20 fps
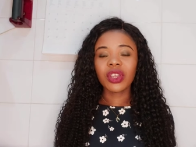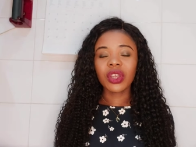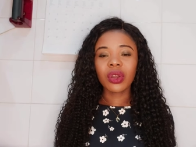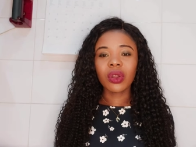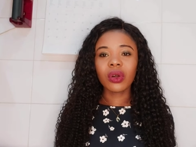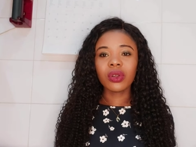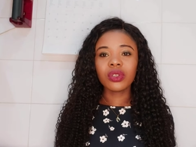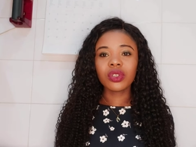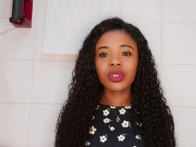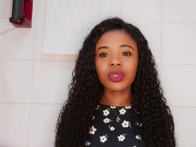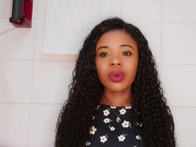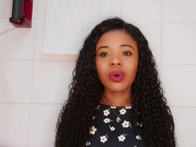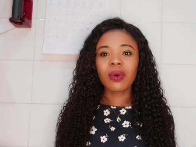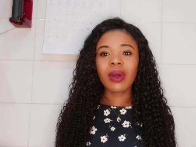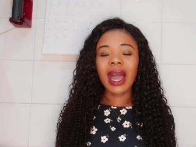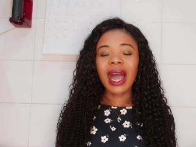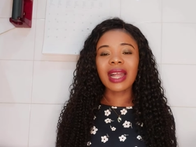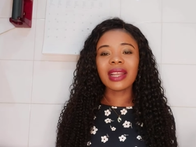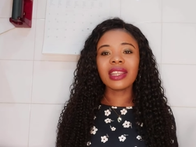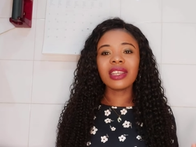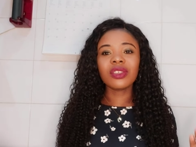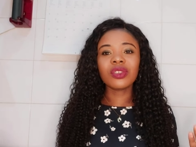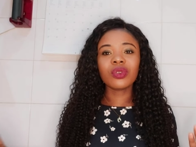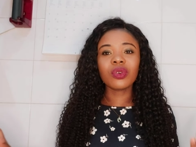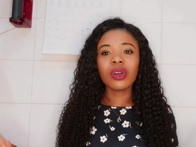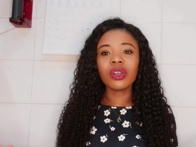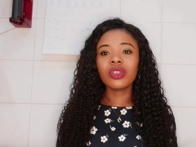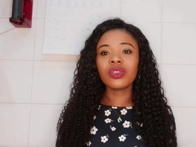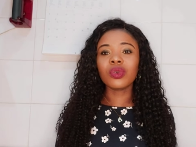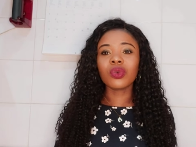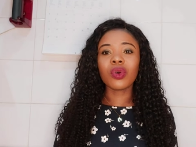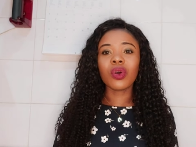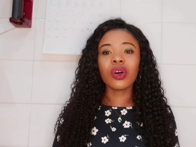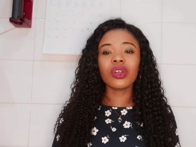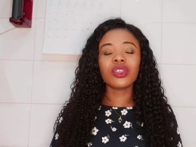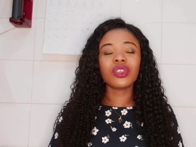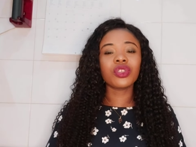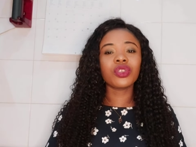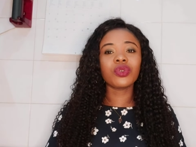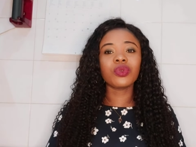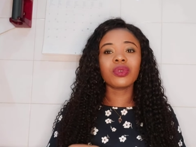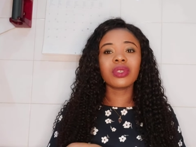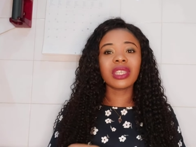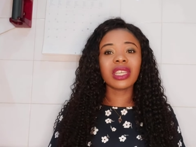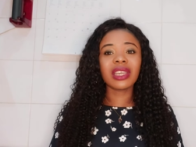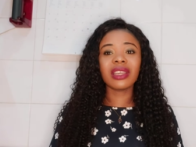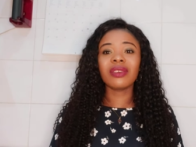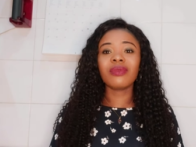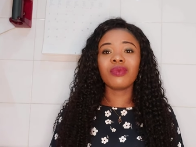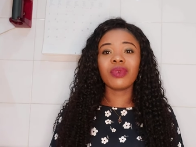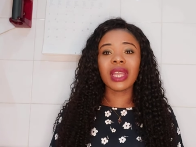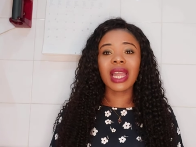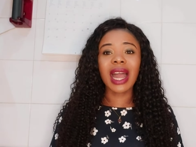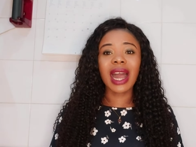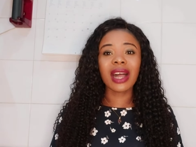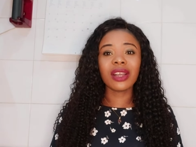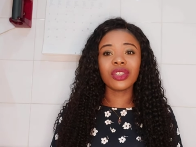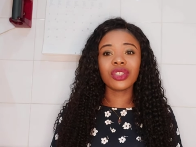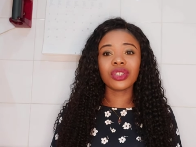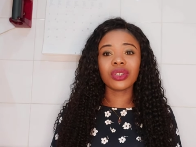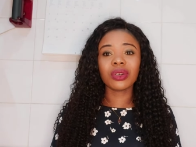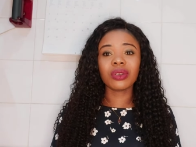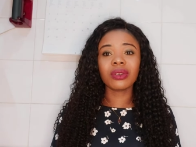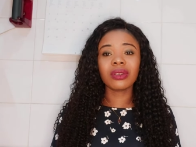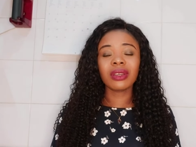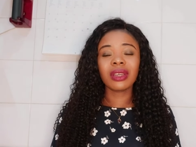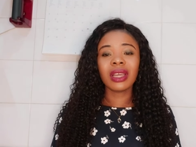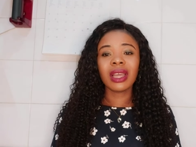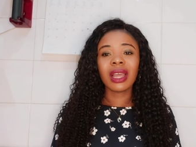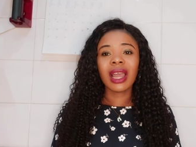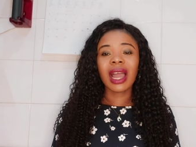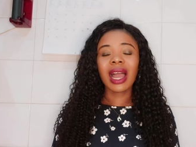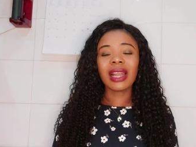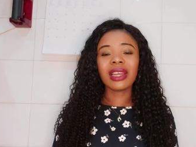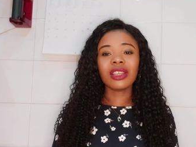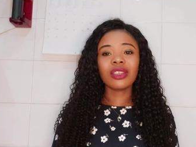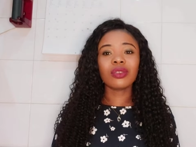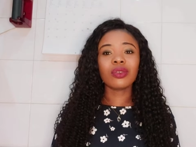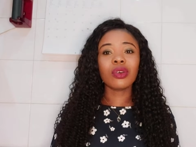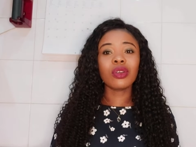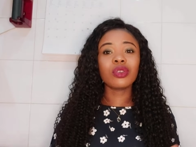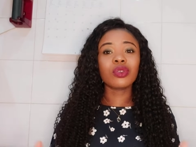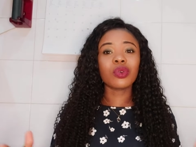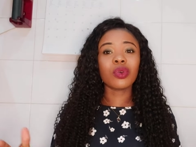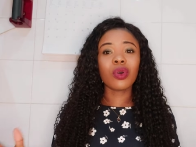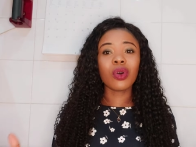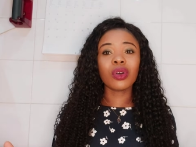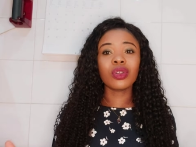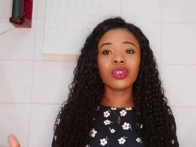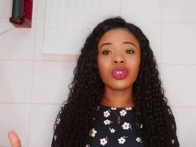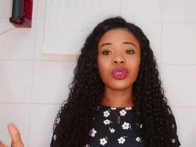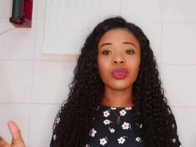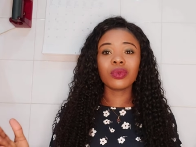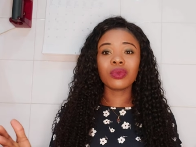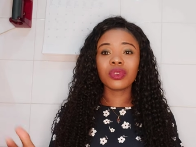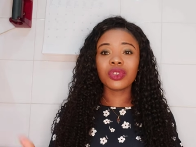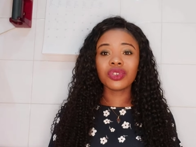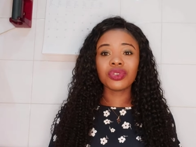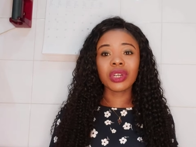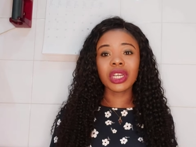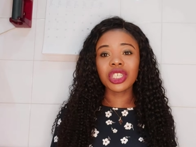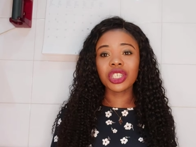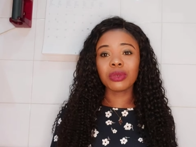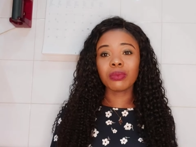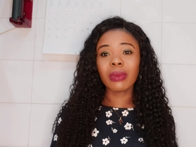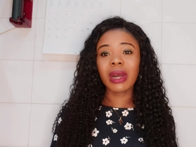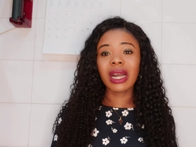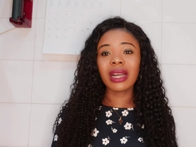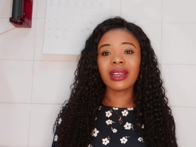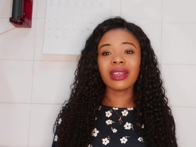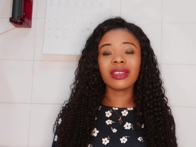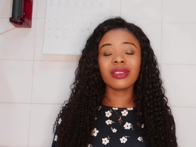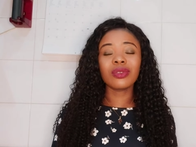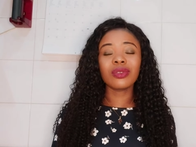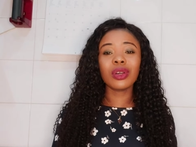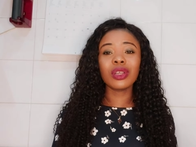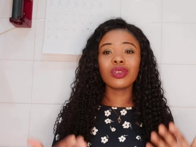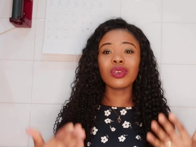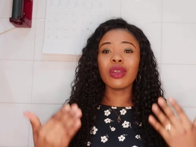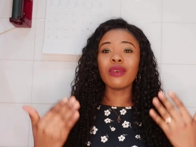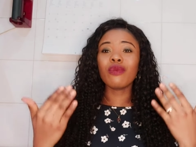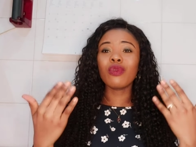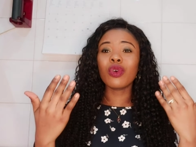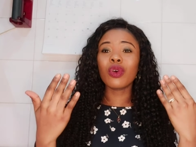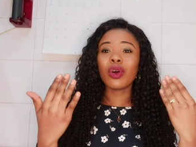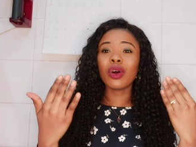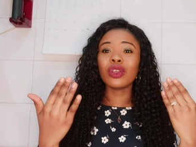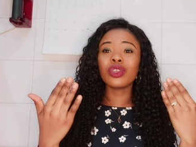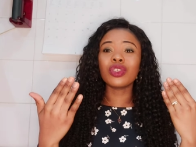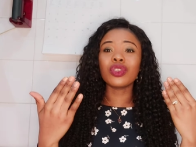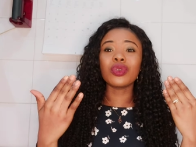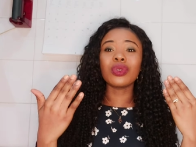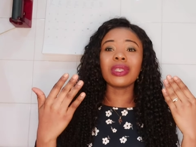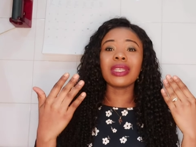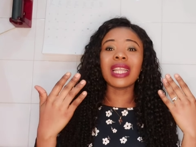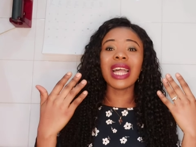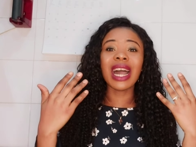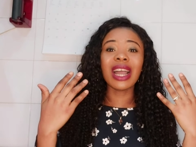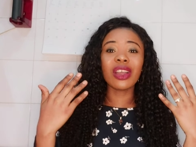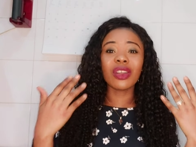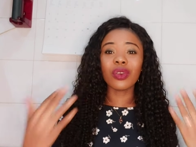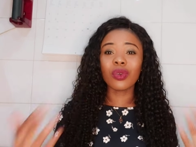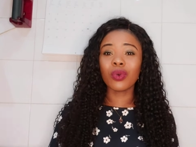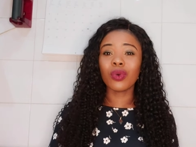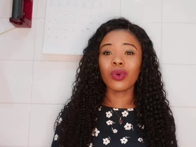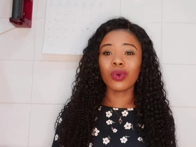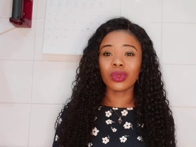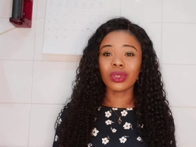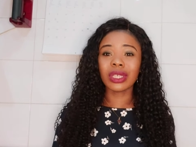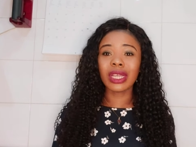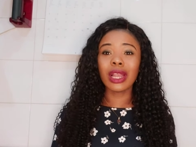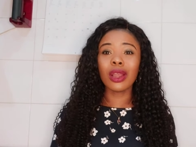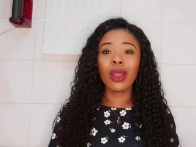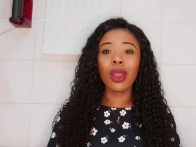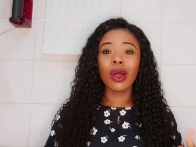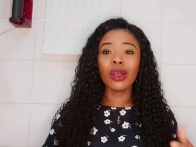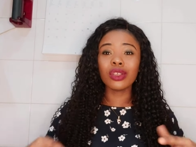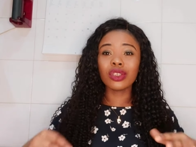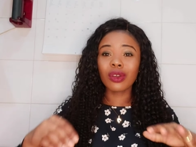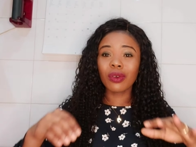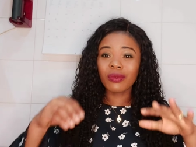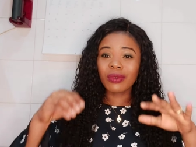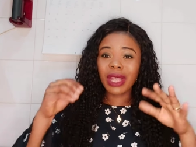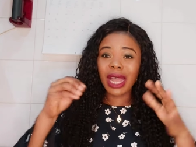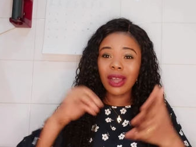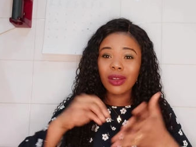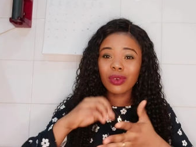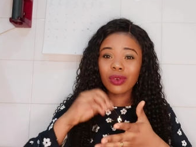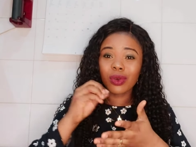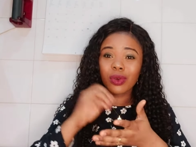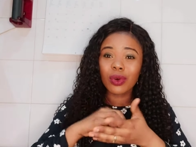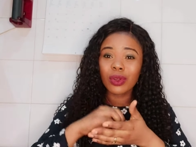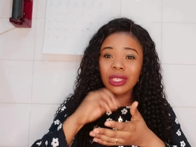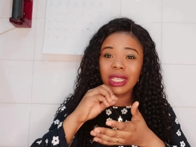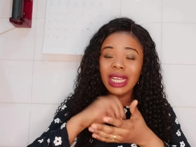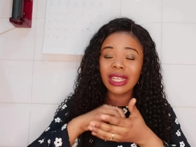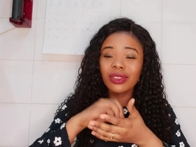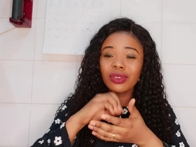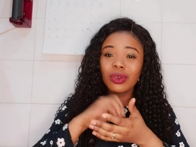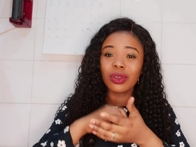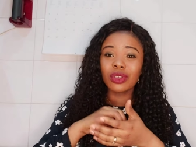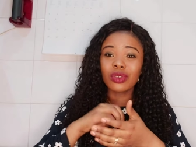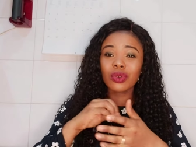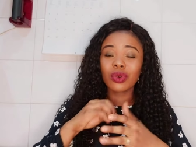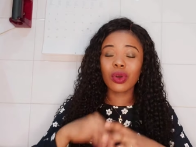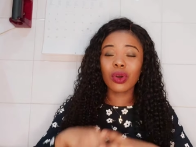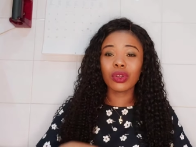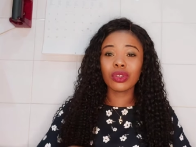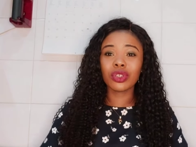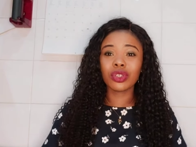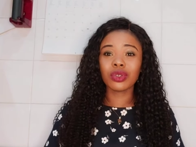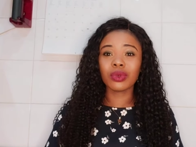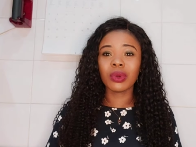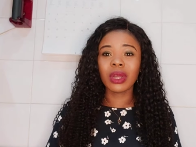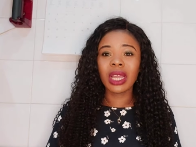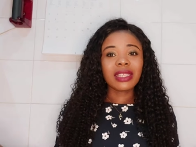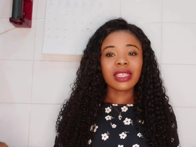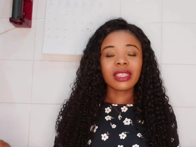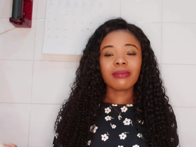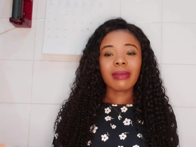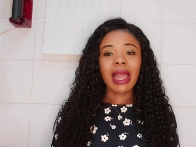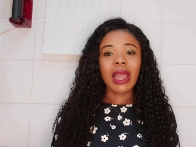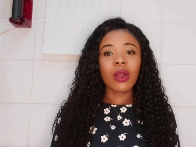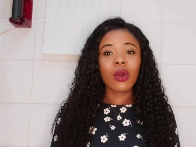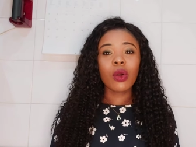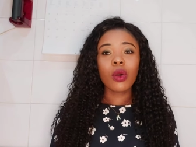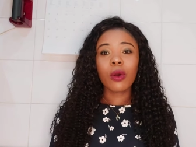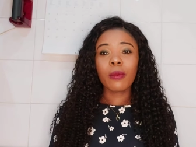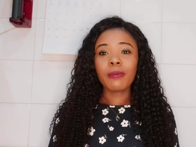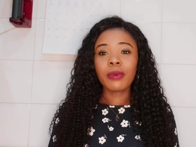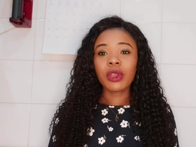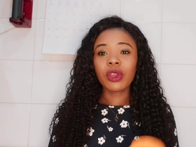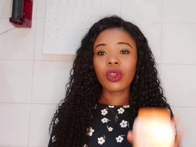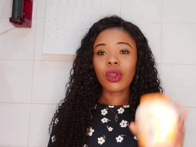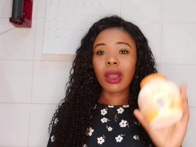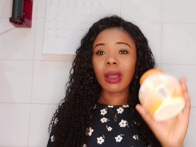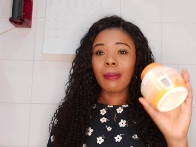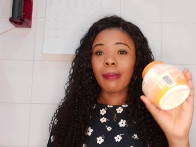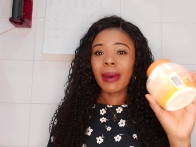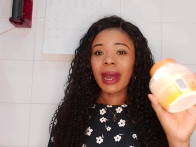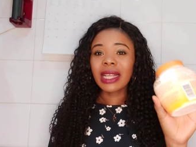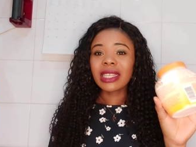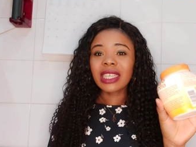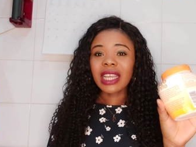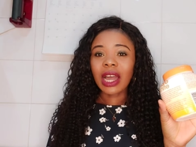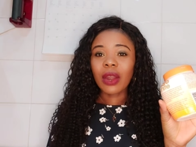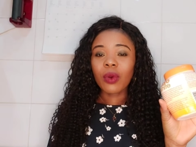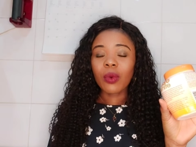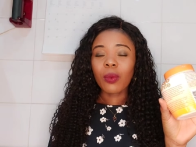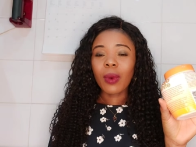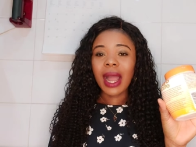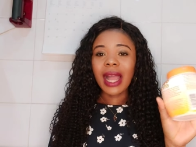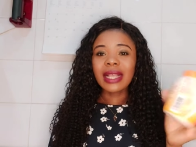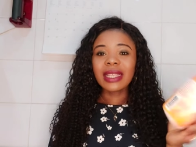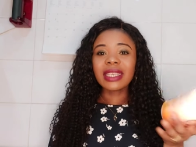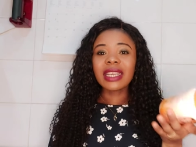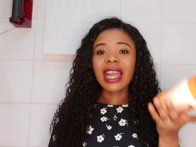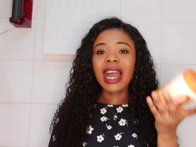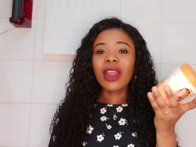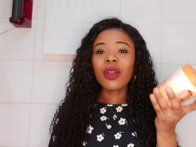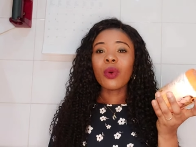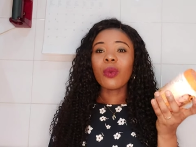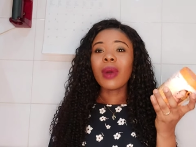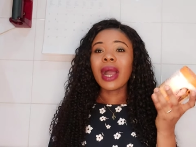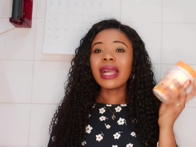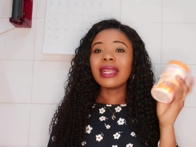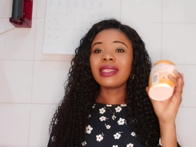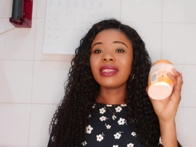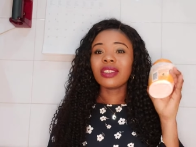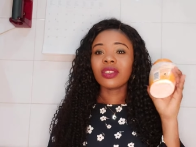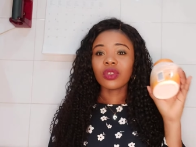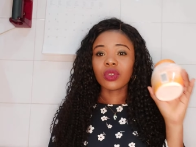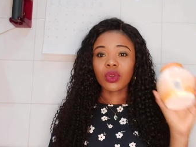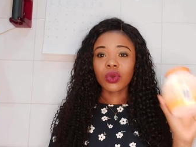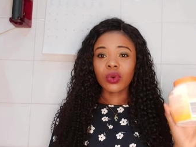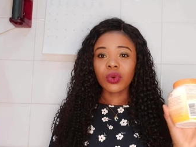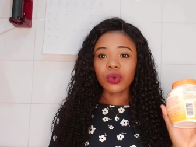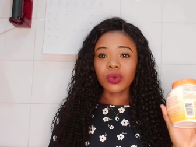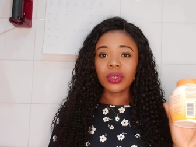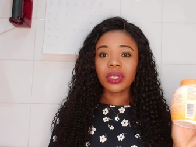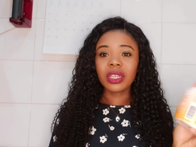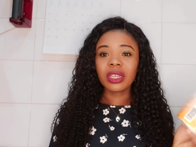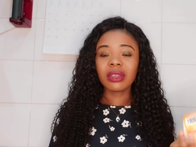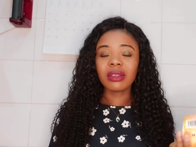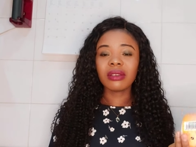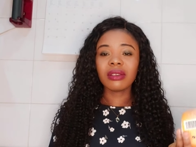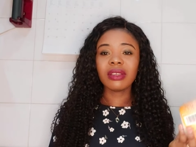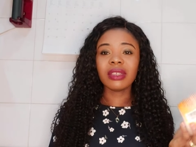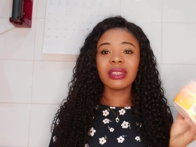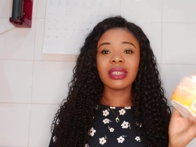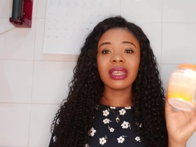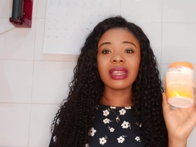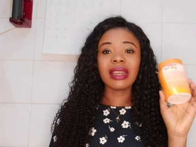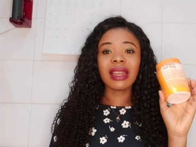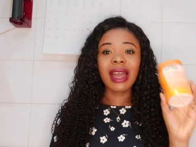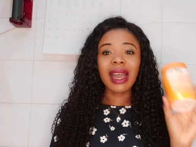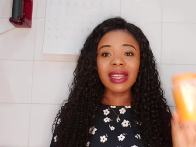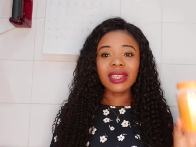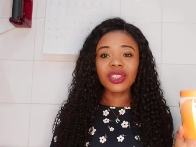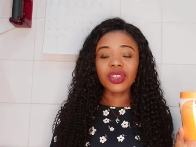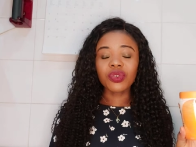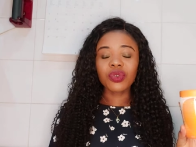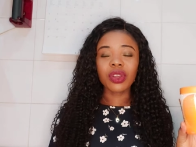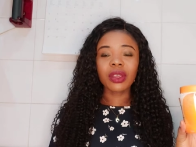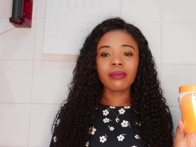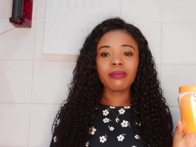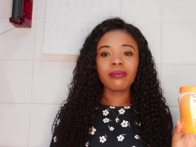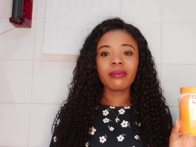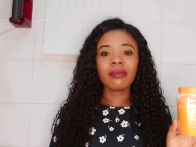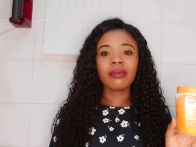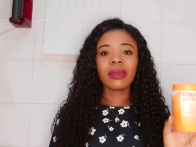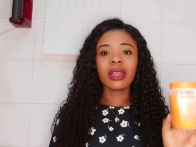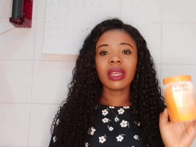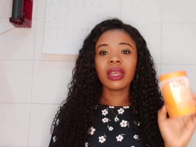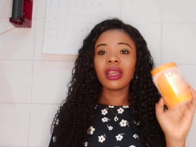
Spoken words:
You know, so, and it's going to cost you skin reaction, and it's going to cost you stretch mark, it's going to even cost you dark knuckles, a lot of dark knuckles that is going to cost you. This is my own opinion about Caro White. Caro White is good, it's a nice cream.